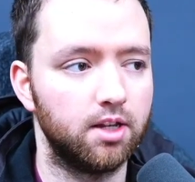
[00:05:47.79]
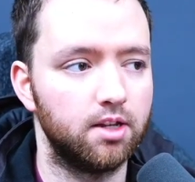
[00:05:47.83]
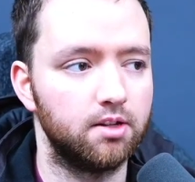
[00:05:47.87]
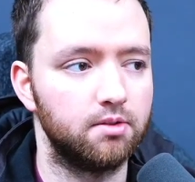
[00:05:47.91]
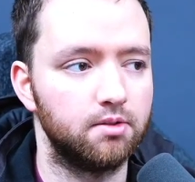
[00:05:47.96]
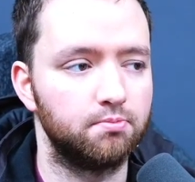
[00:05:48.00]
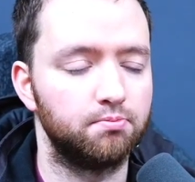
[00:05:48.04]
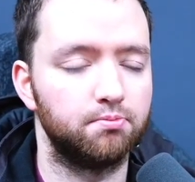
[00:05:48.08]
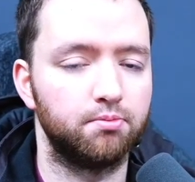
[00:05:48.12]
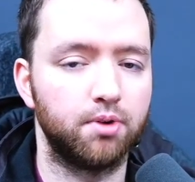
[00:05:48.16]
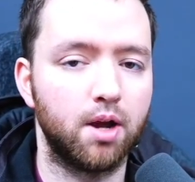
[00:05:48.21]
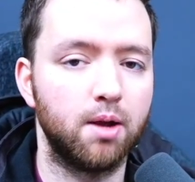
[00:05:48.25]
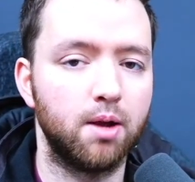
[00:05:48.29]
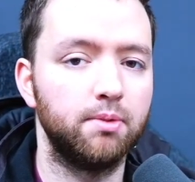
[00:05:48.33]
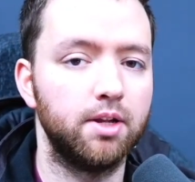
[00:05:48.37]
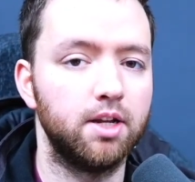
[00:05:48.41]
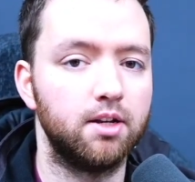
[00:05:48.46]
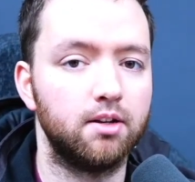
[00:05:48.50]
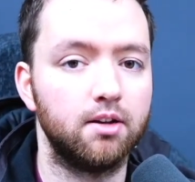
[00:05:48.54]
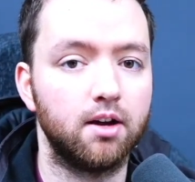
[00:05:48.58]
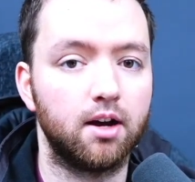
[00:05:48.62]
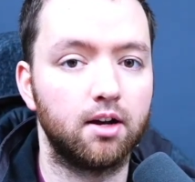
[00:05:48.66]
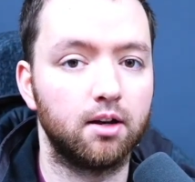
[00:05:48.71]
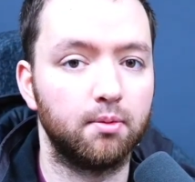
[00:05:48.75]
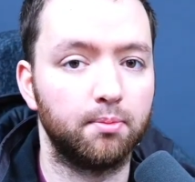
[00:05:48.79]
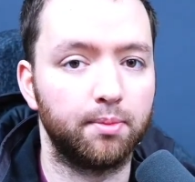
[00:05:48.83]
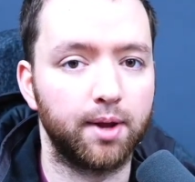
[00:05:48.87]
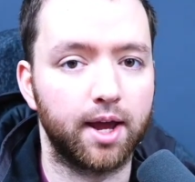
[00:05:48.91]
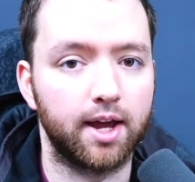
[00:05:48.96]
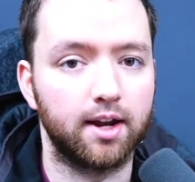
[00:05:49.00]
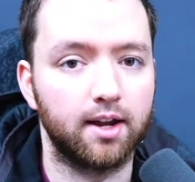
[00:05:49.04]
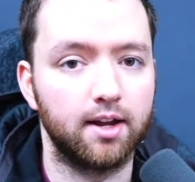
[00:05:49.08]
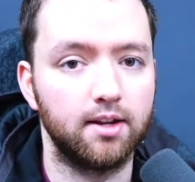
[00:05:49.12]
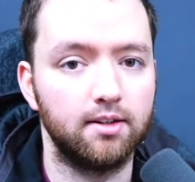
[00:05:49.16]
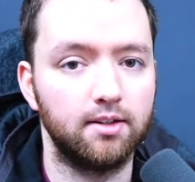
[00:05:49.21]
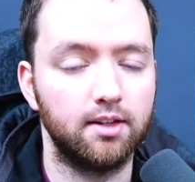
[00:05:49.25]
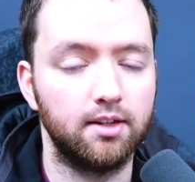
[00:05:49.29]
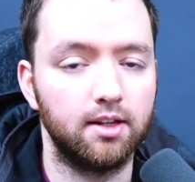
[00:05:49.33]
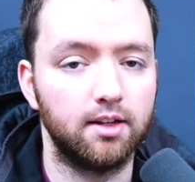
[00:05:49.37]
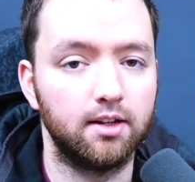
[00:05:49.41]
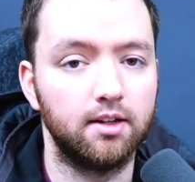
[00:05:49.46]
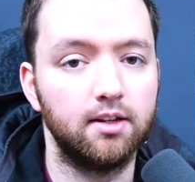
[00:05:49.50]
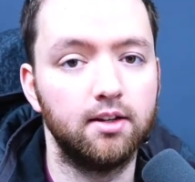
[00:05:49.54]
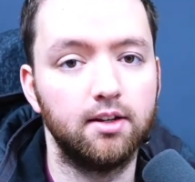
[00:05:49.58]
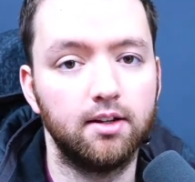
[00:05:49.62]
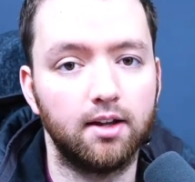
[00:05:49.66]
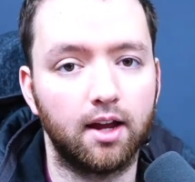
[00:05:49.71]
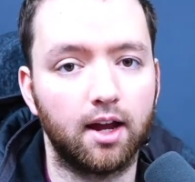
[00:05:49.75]
is probably not a bad
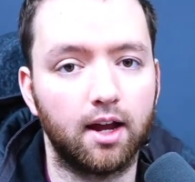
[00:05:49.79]
idea